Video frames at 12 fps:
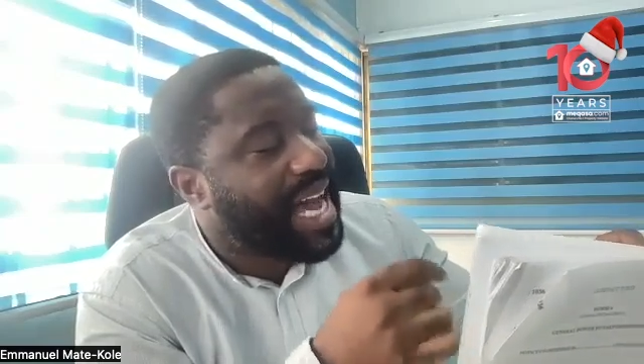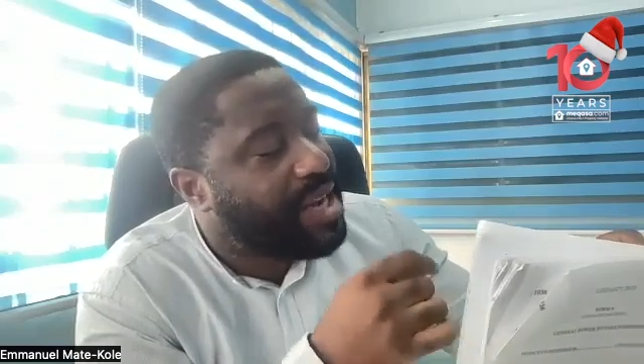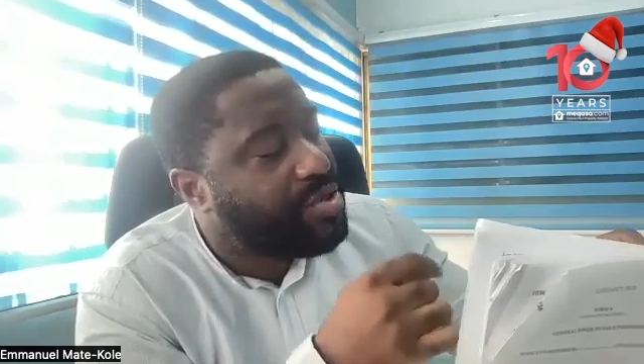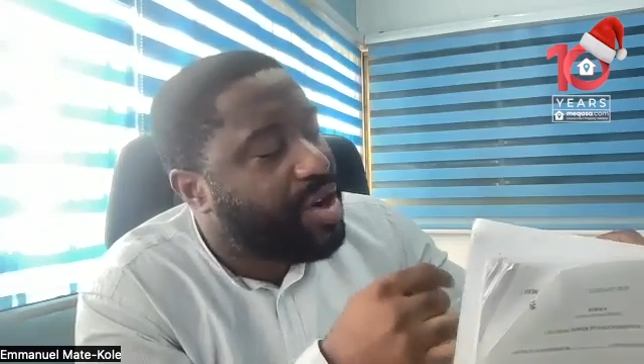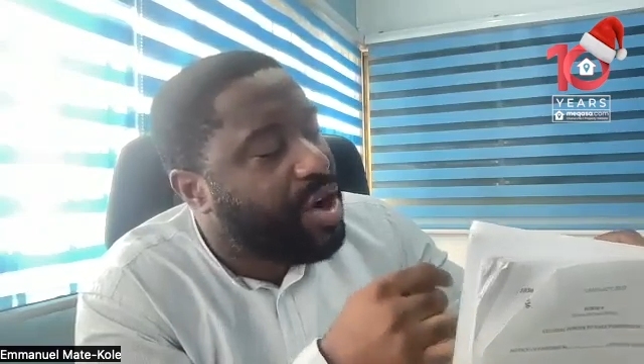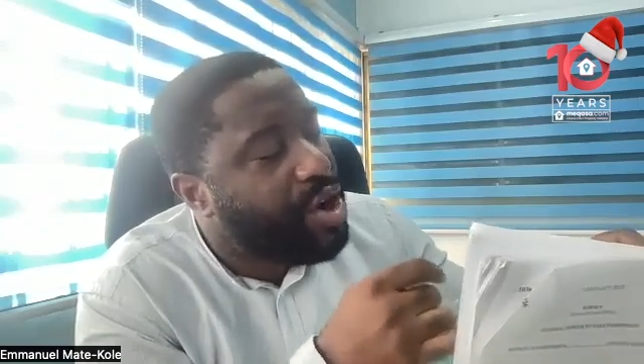
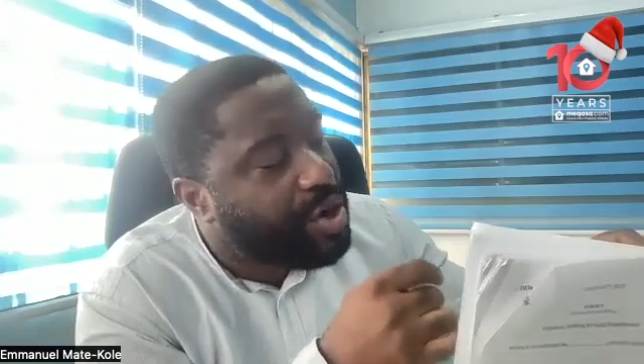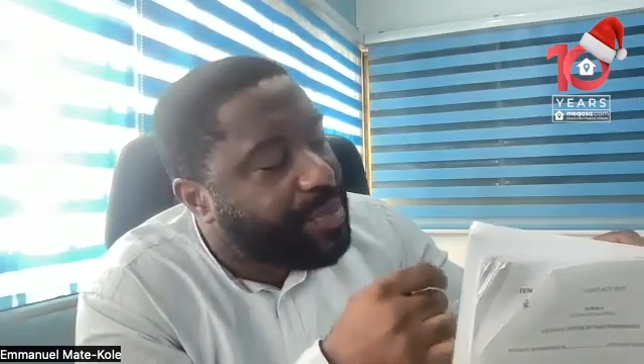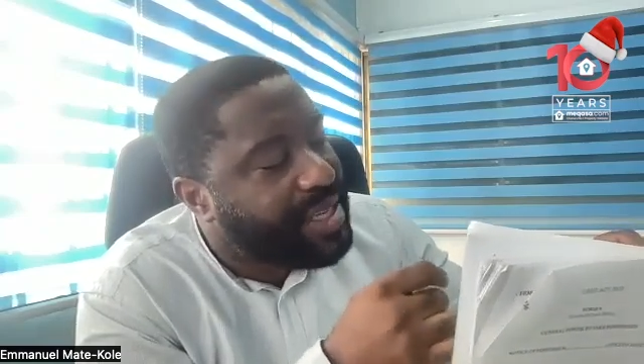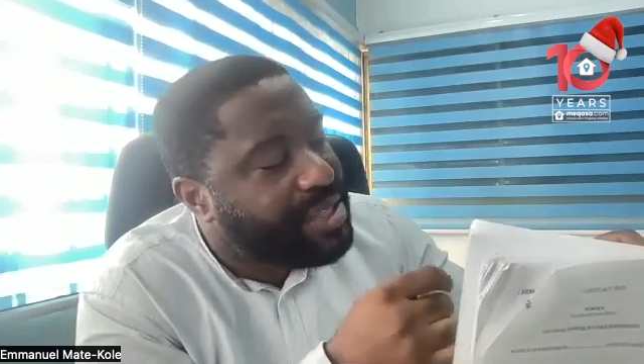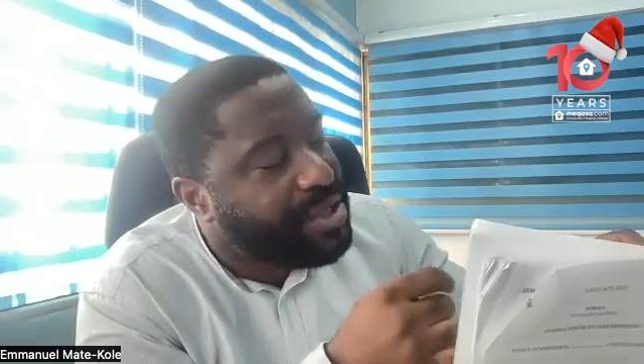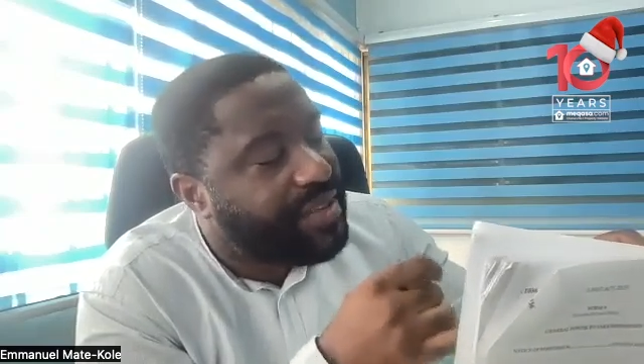actual
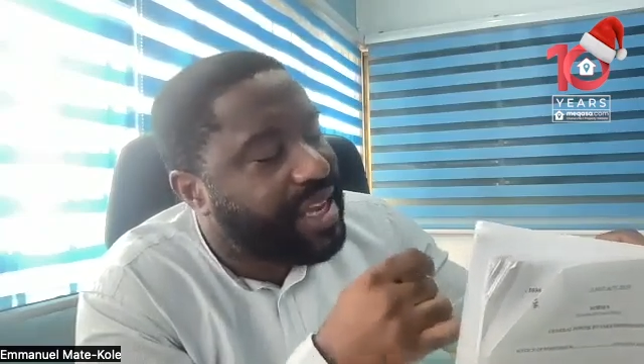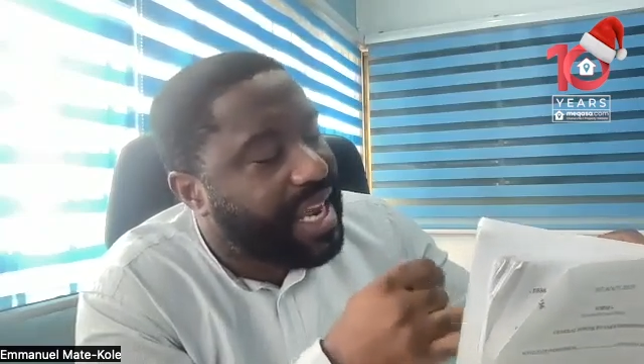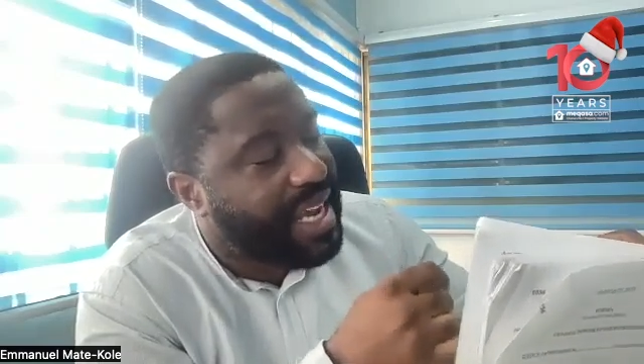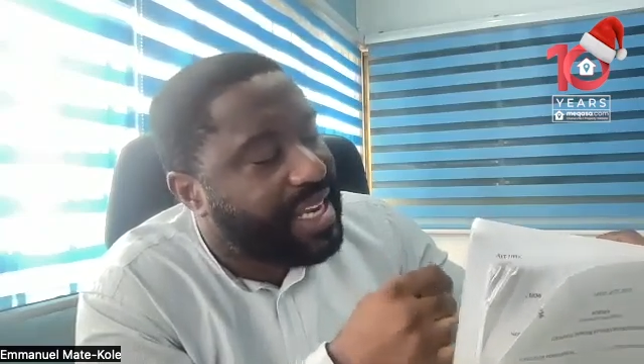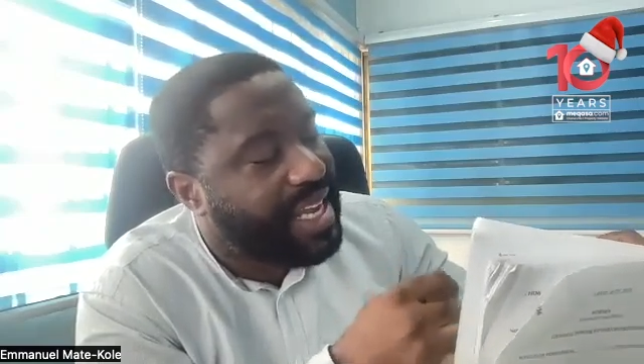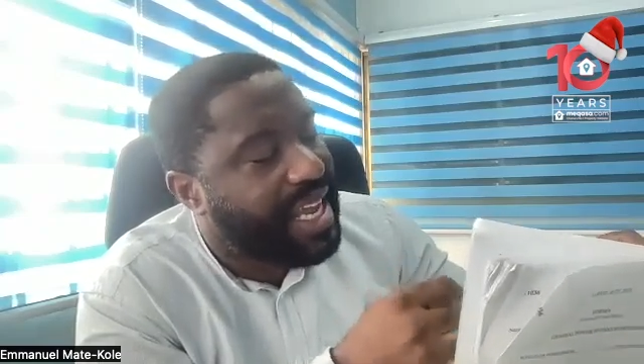occupation of the
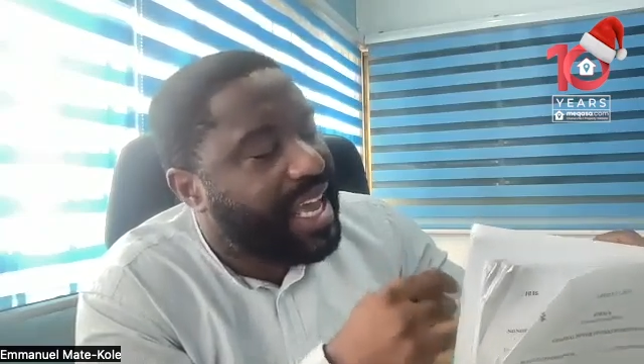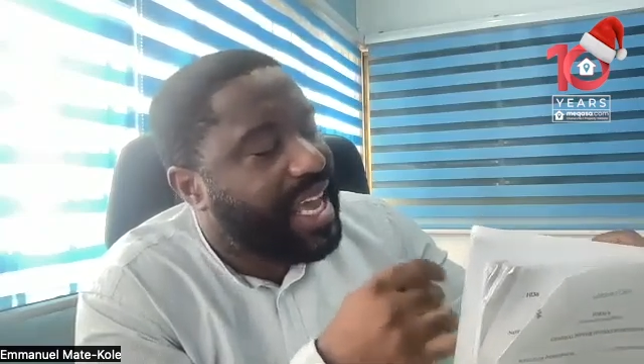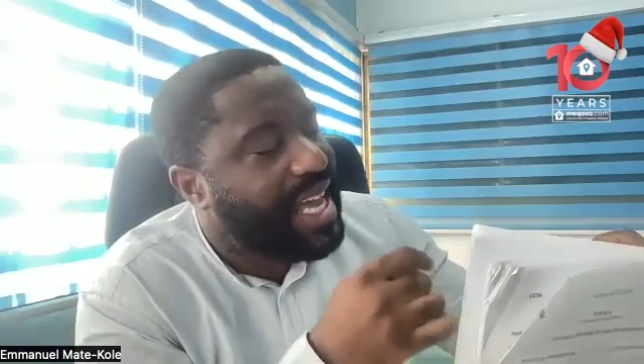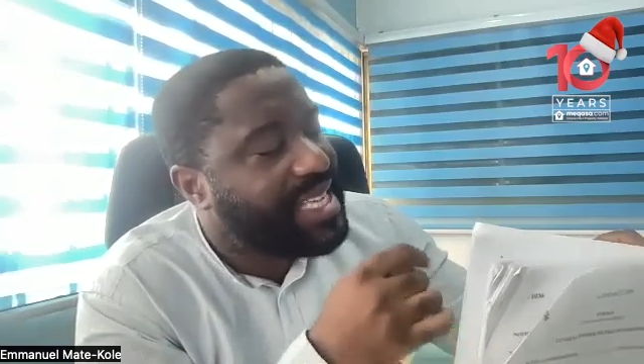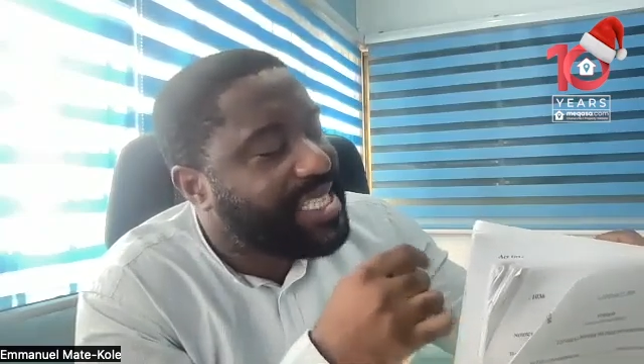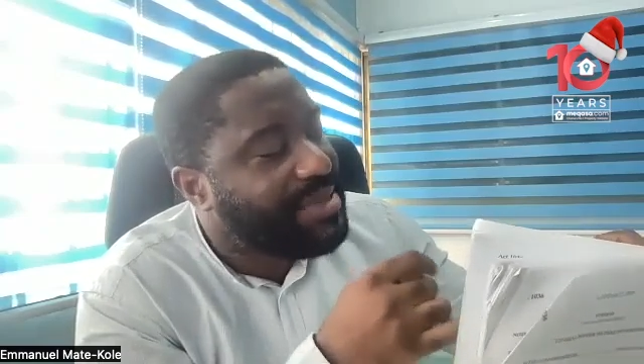land,
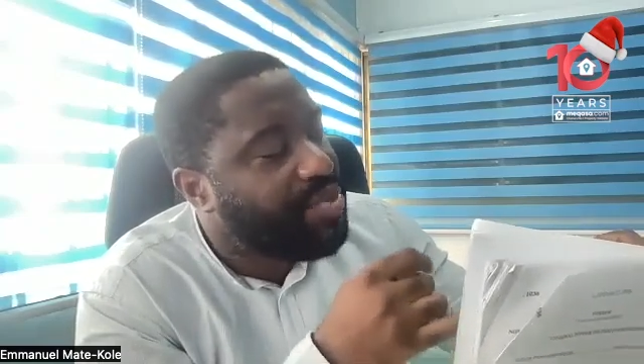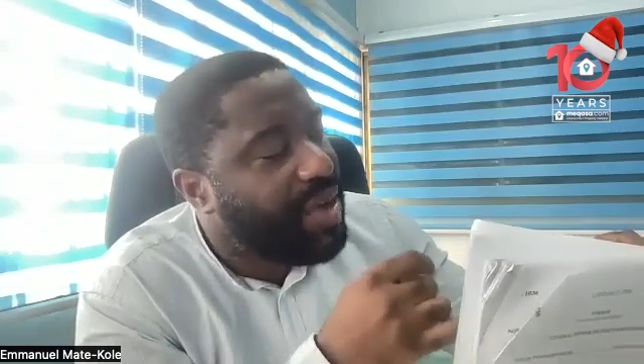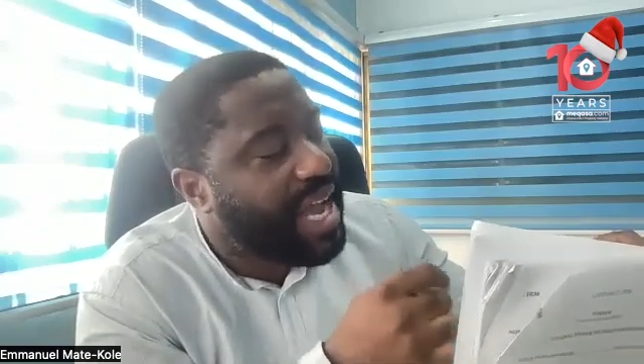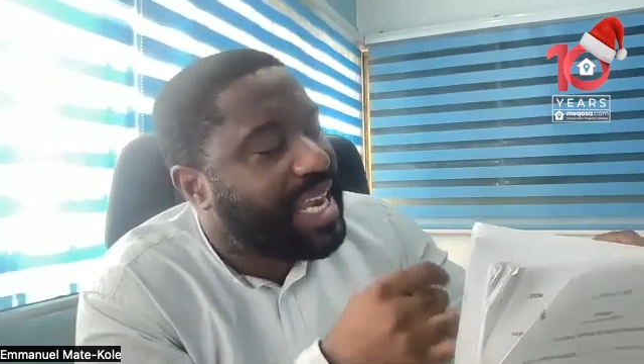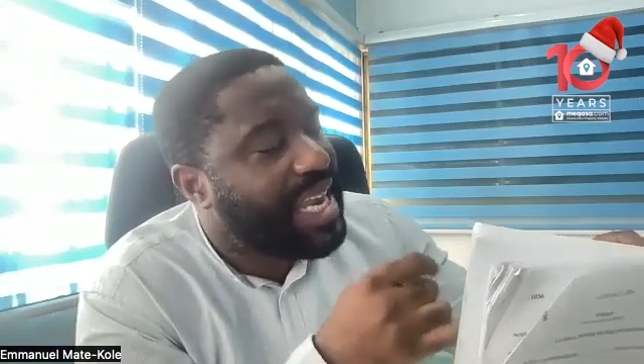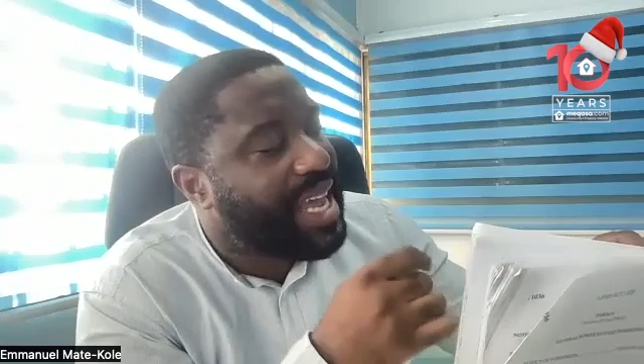except where an